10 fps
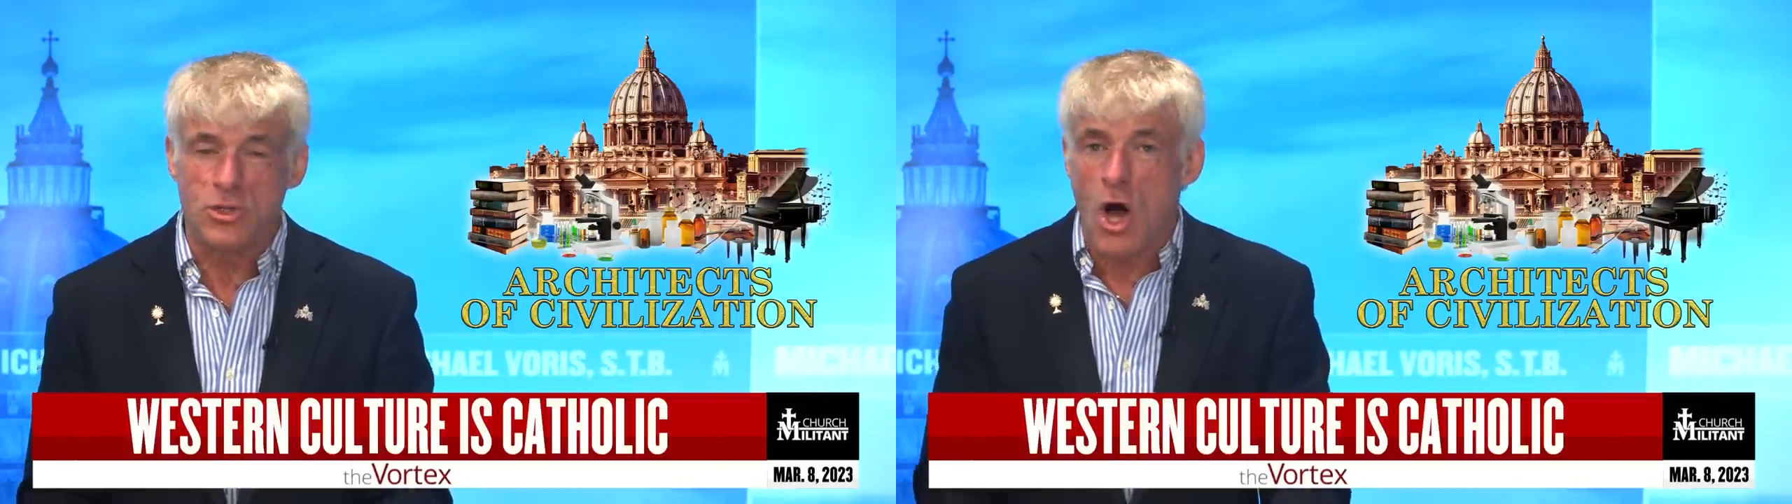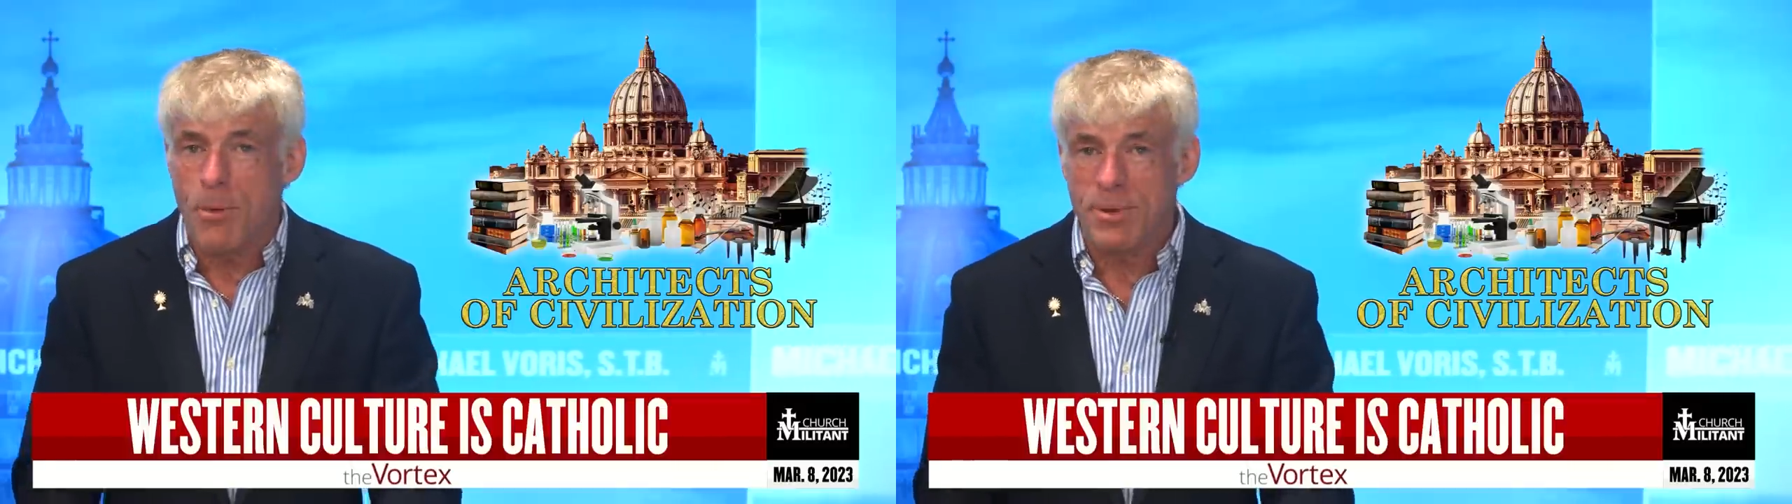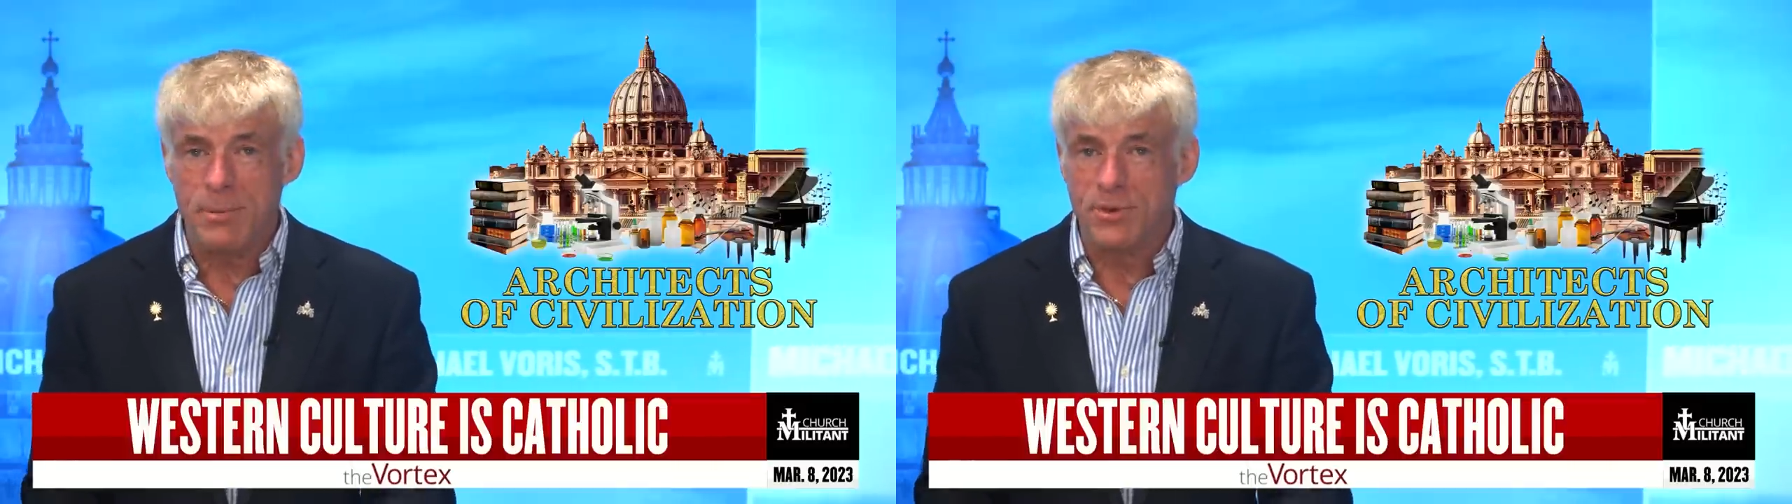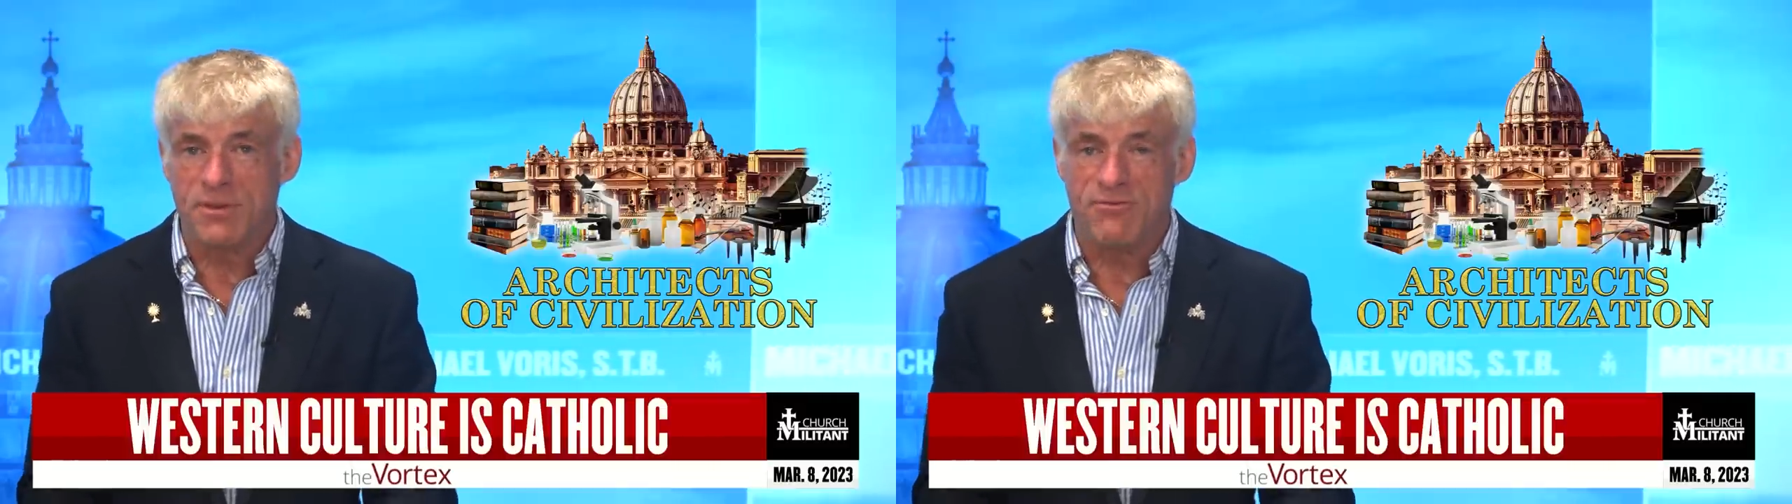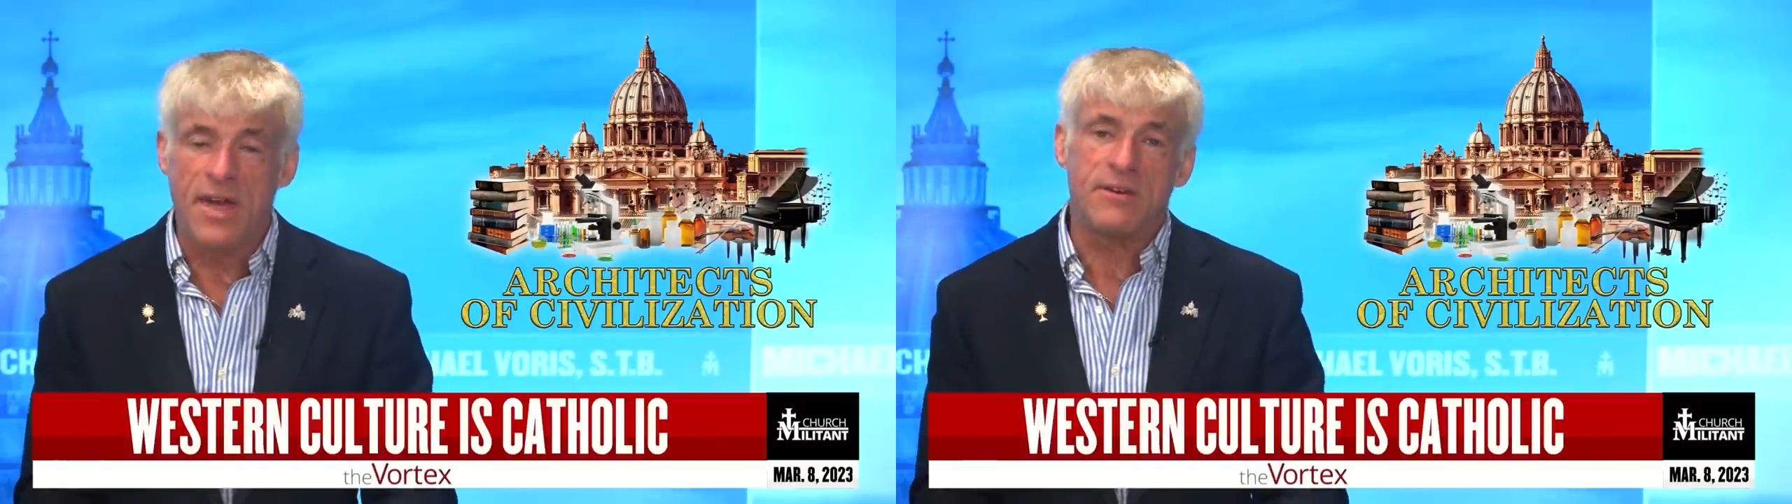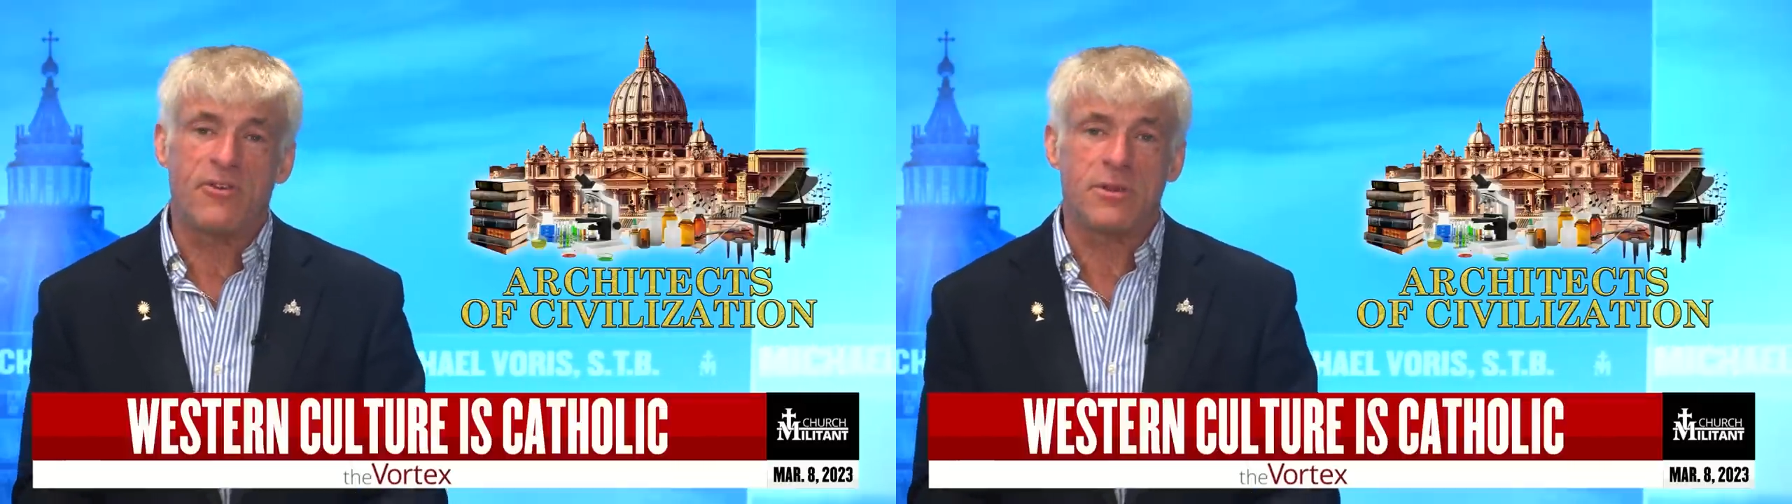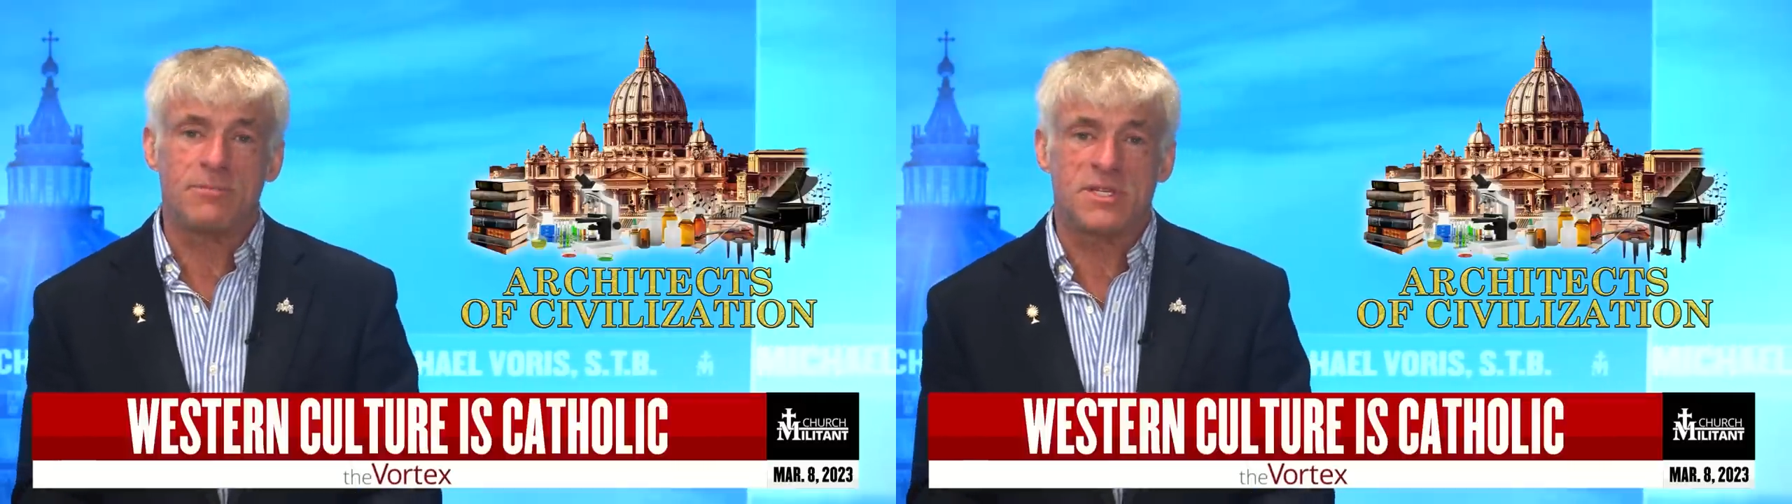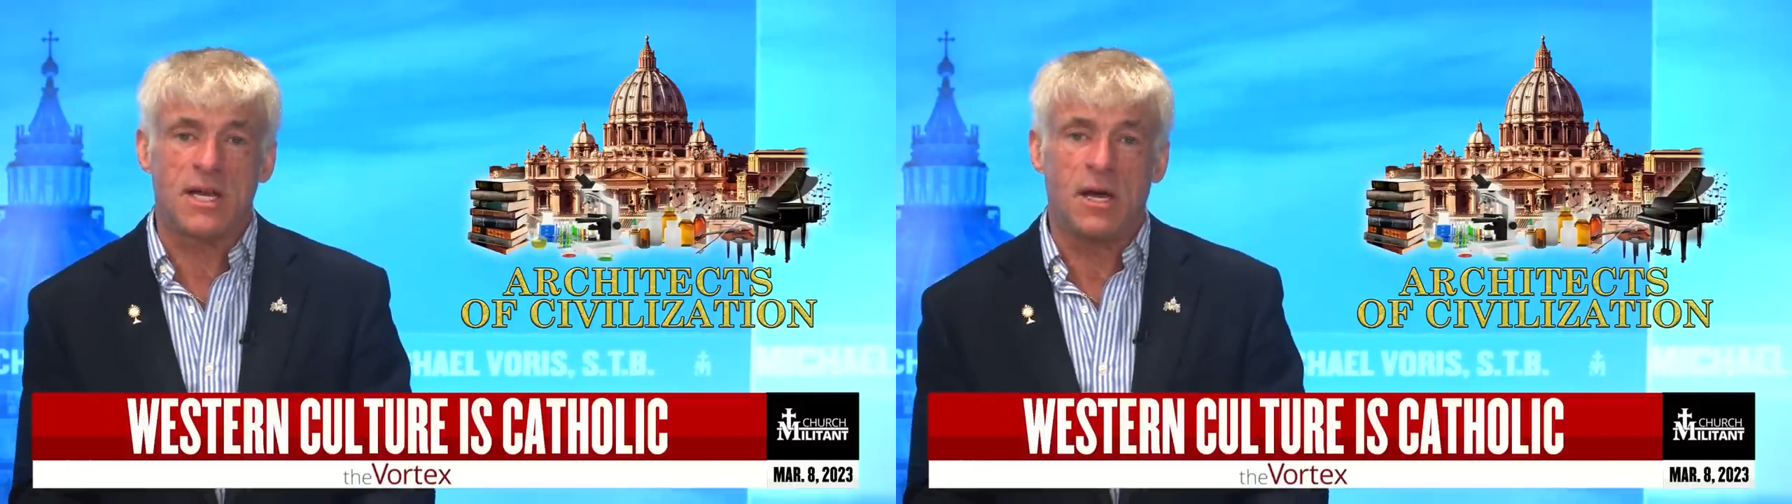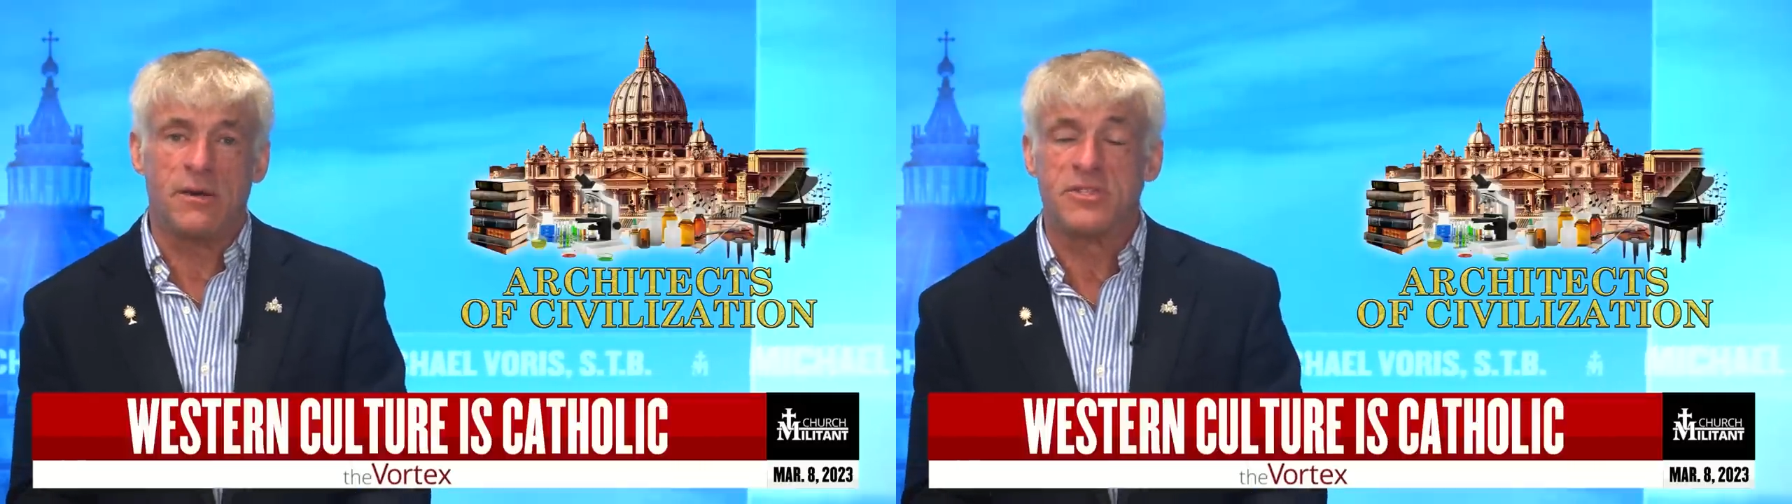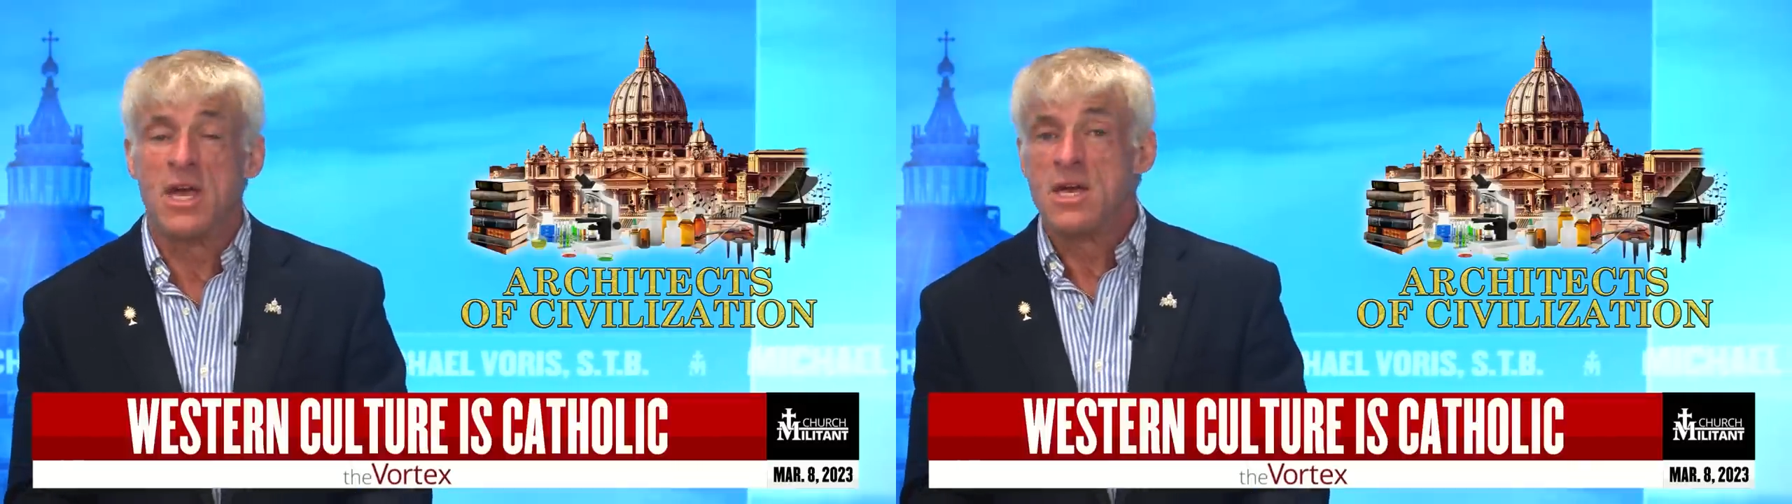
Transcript: taught people to fend for themselves,